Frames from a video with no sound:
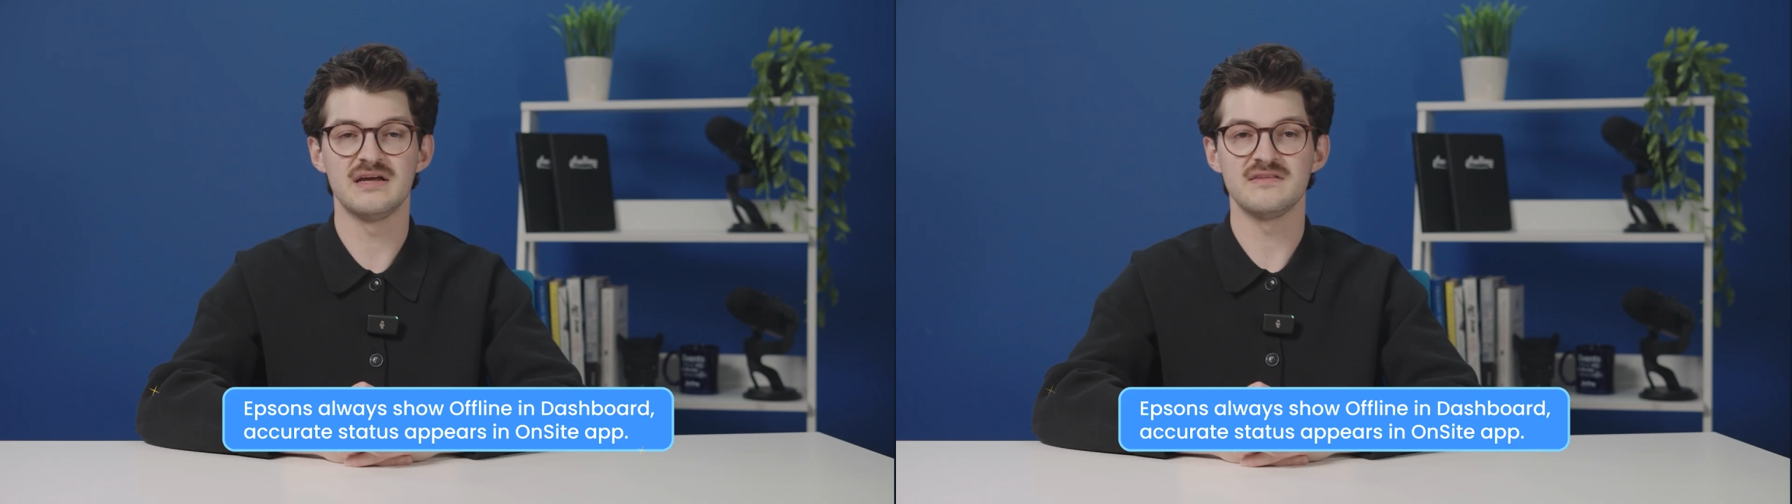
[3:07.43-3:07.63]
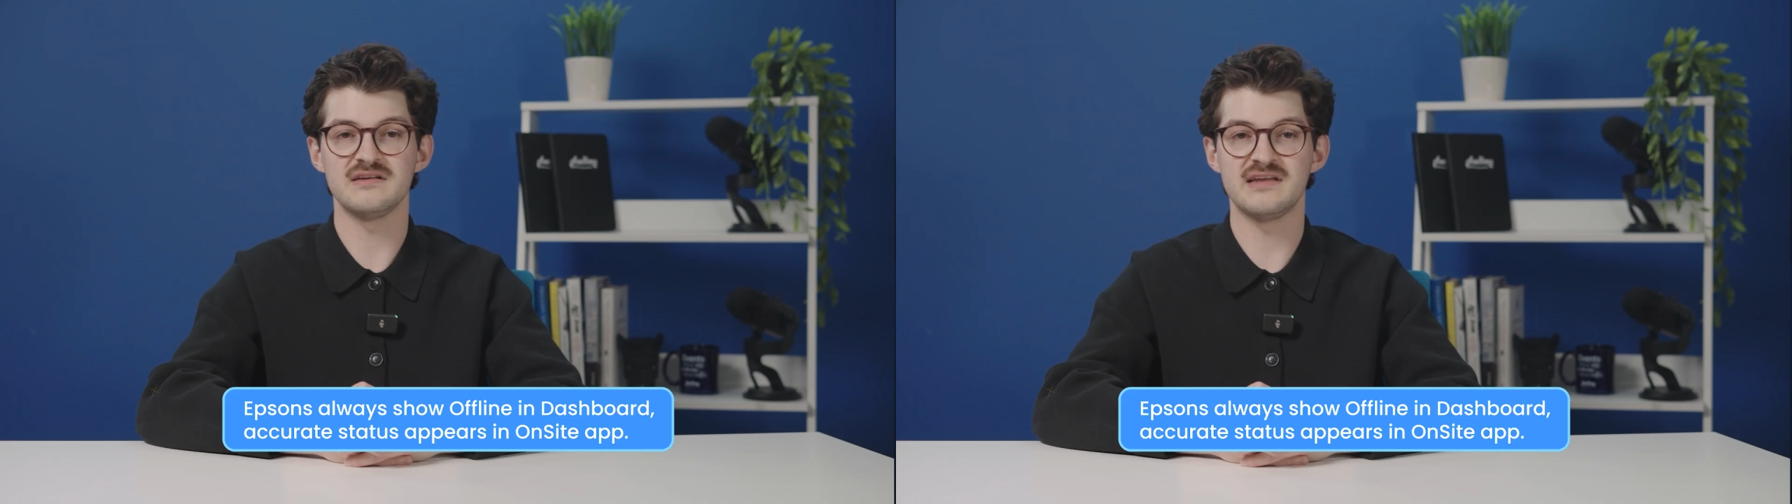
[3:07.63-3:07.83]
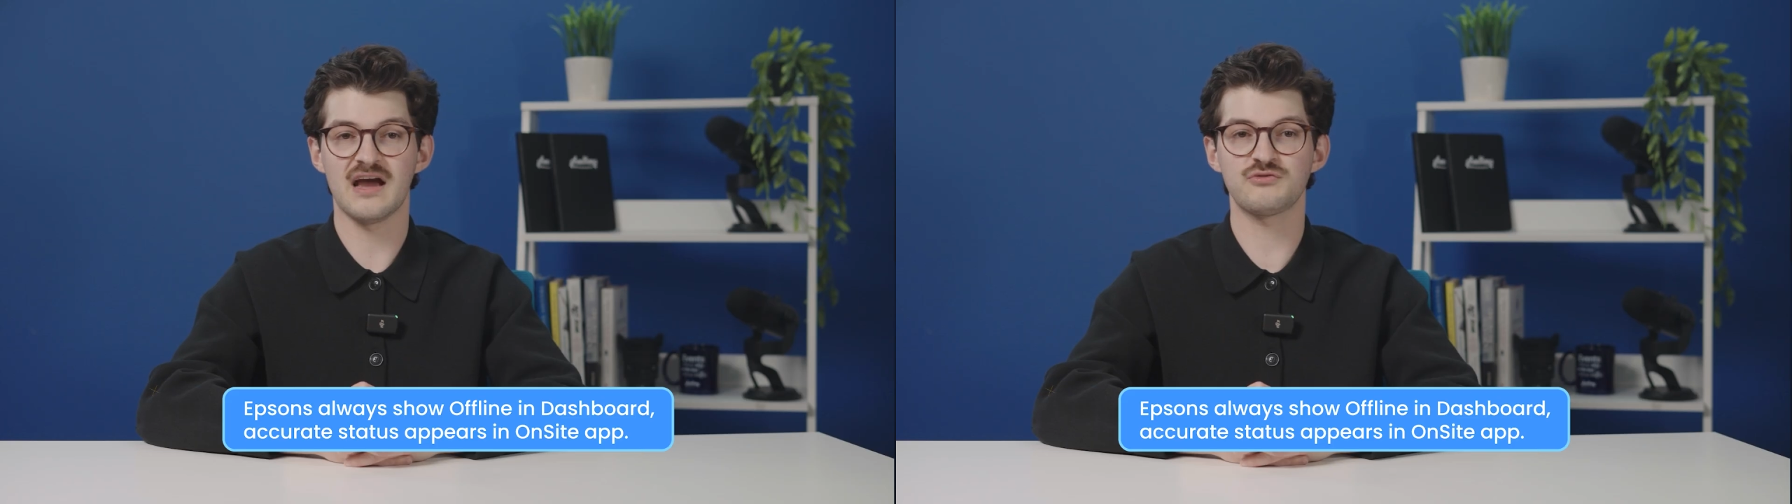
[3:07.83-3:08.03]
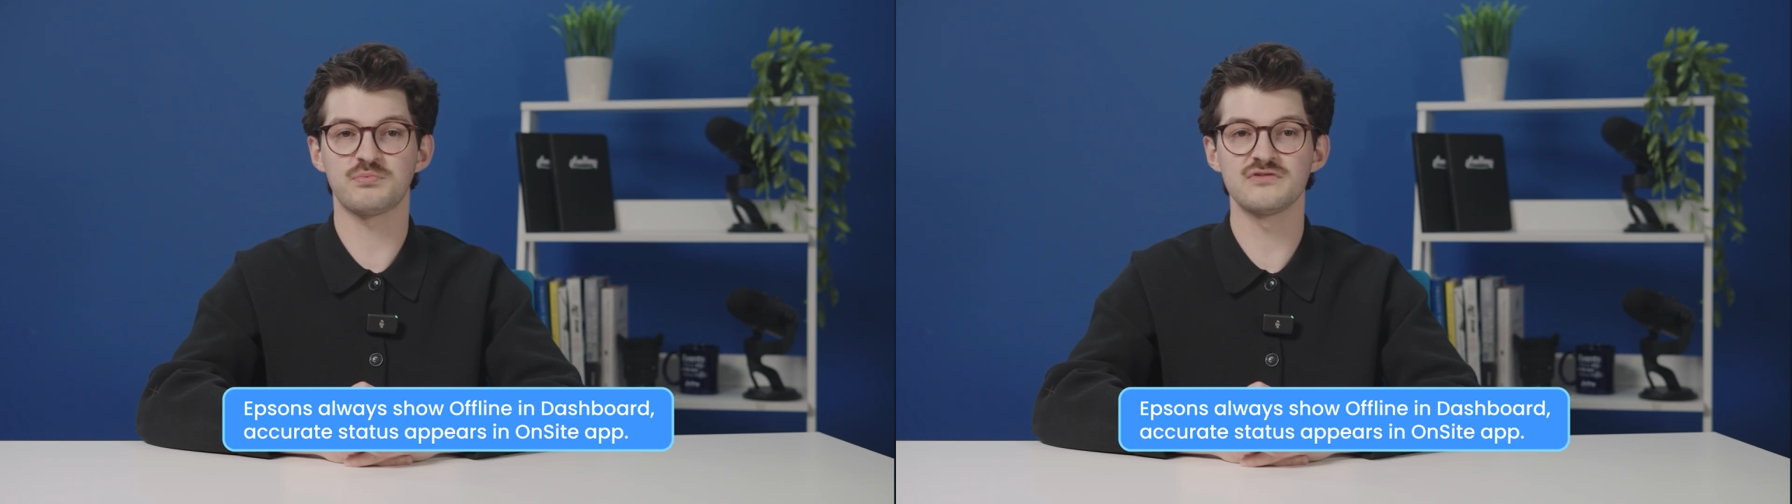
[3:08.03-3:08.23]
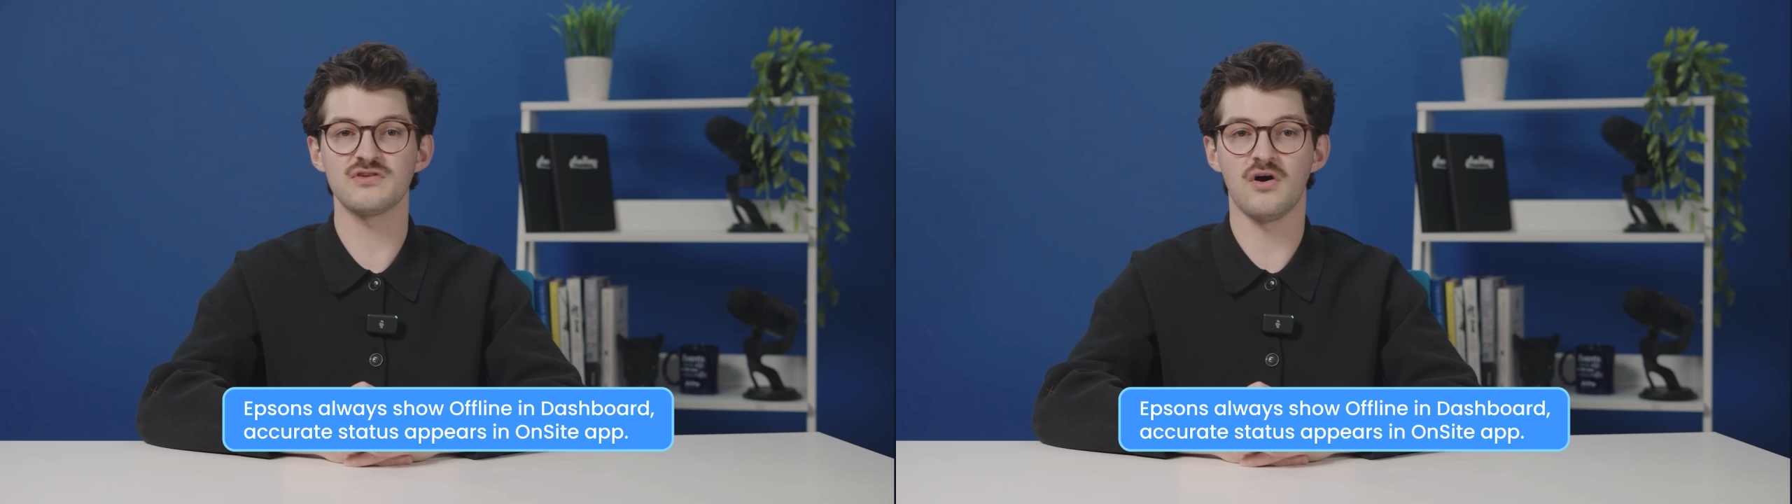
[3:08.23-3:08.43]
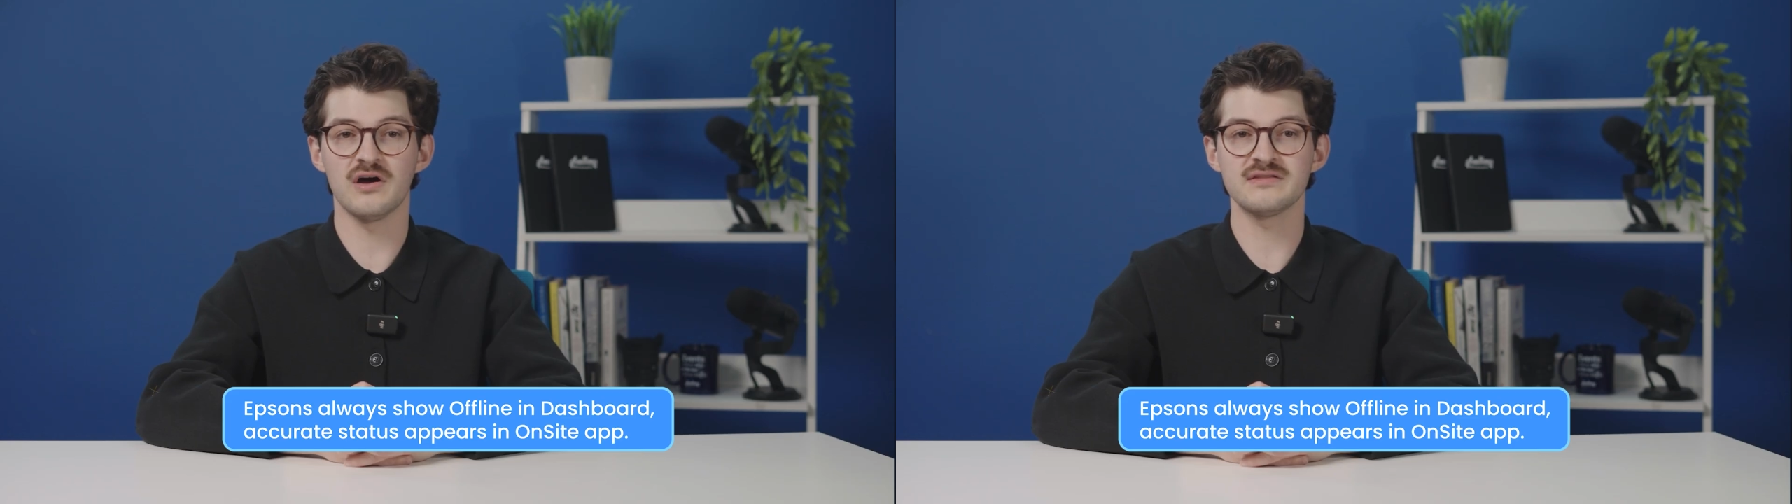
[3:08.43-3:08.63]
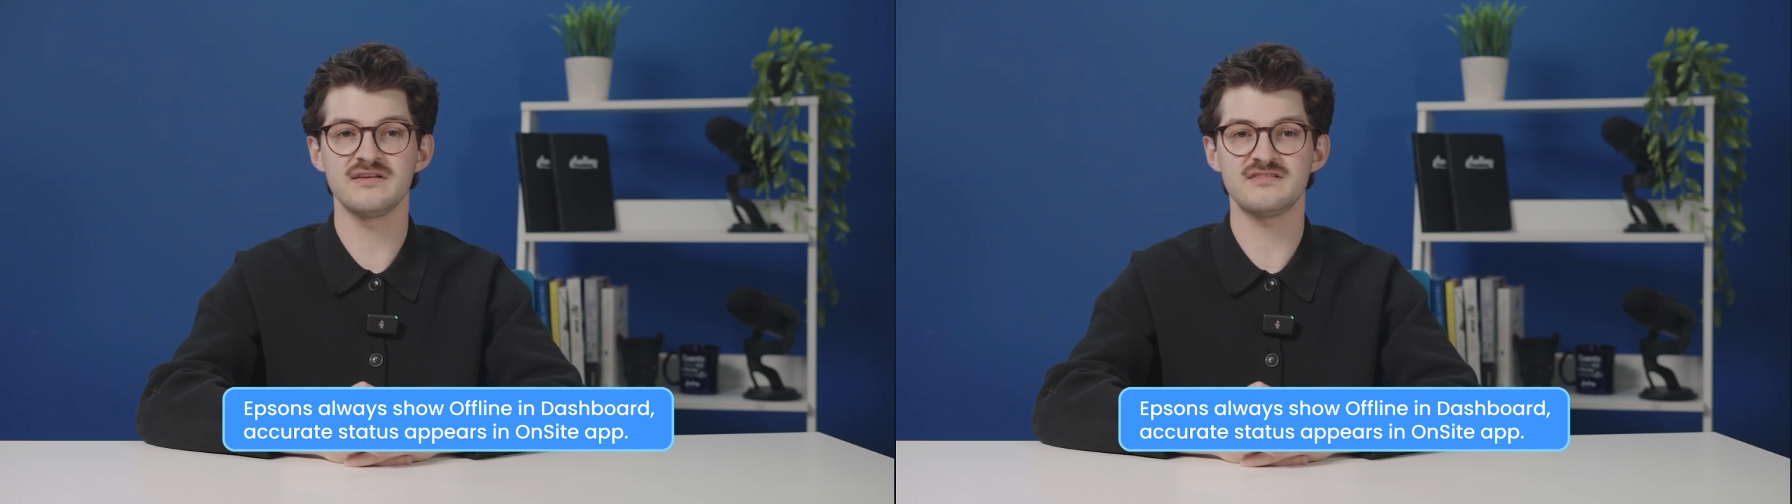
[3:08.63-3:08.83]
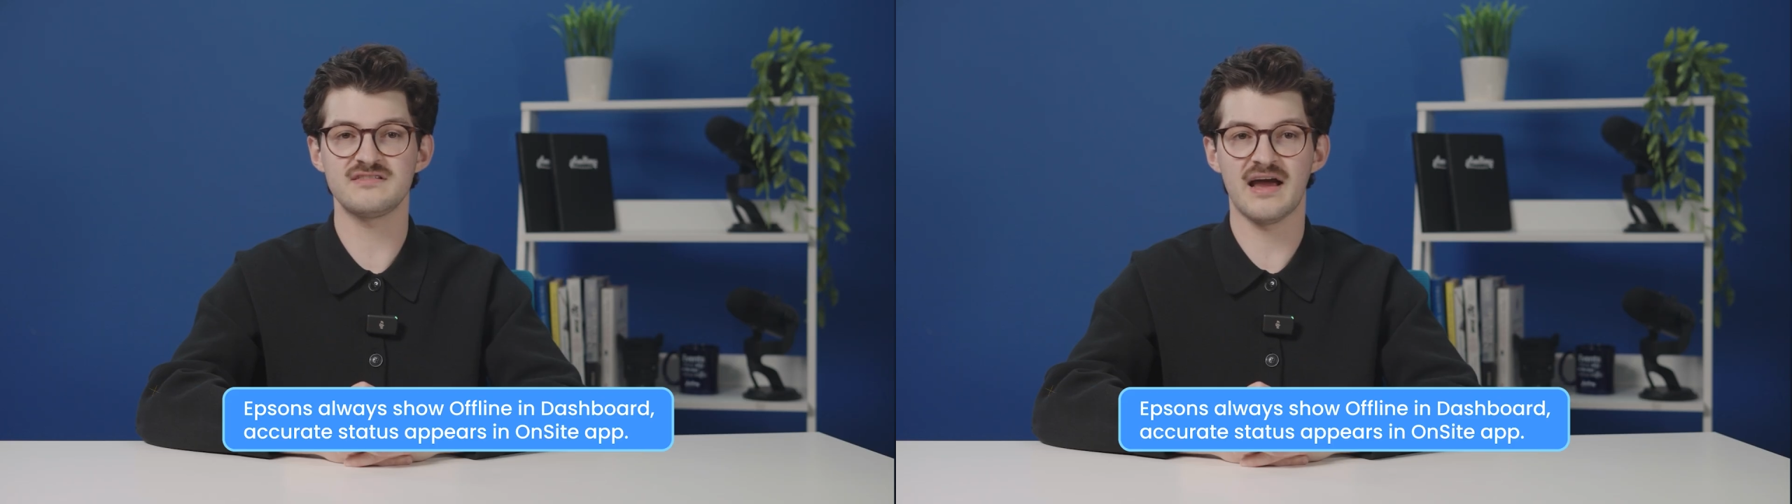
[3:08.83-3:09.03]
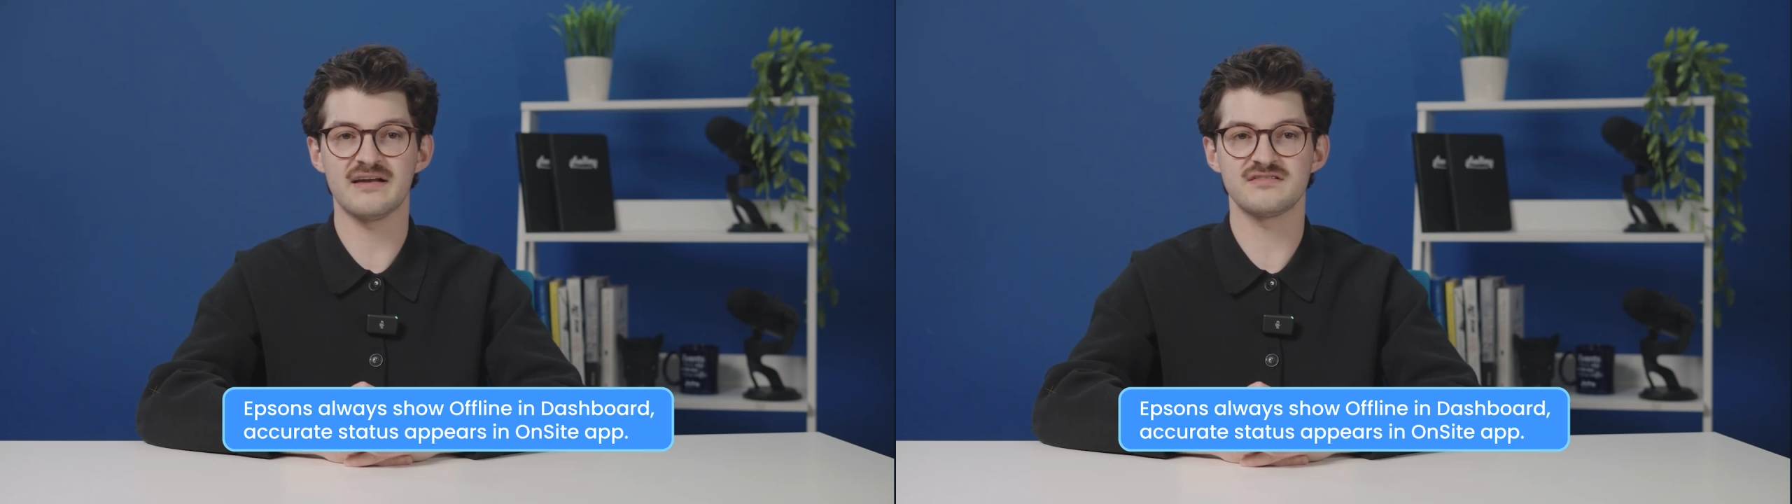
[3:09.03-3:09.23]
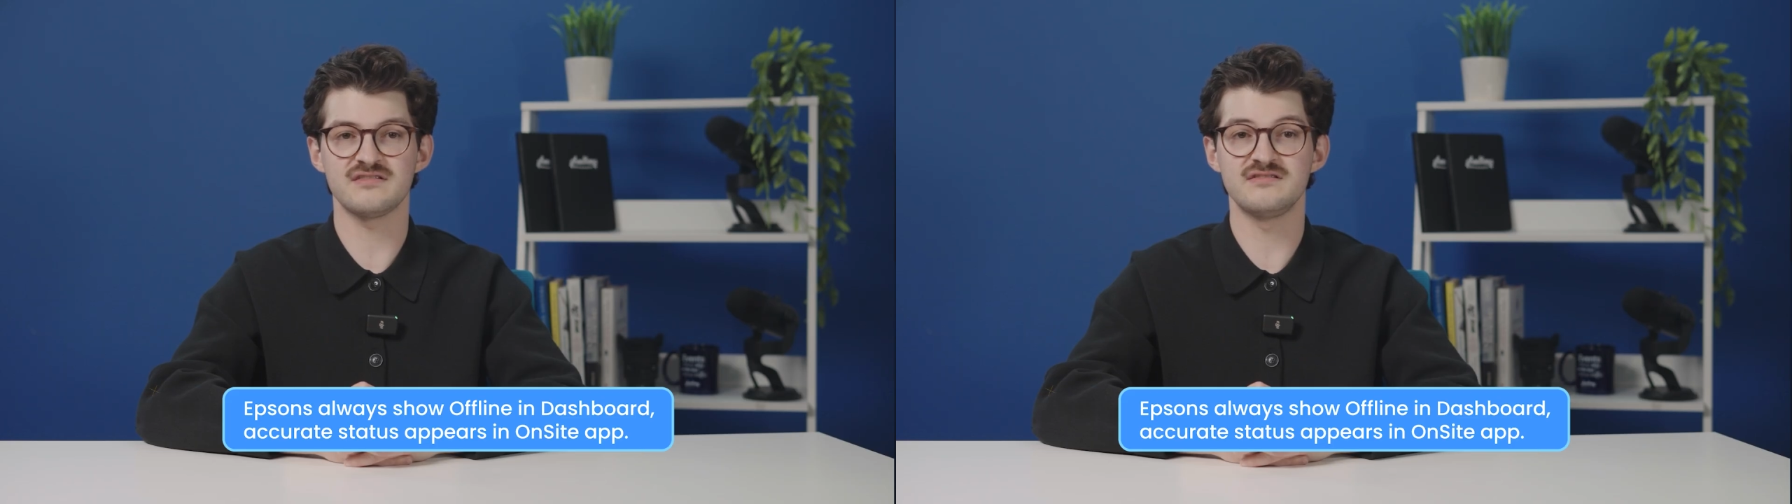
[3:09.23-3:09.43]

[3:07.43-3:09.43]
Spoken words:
The dashboard's online status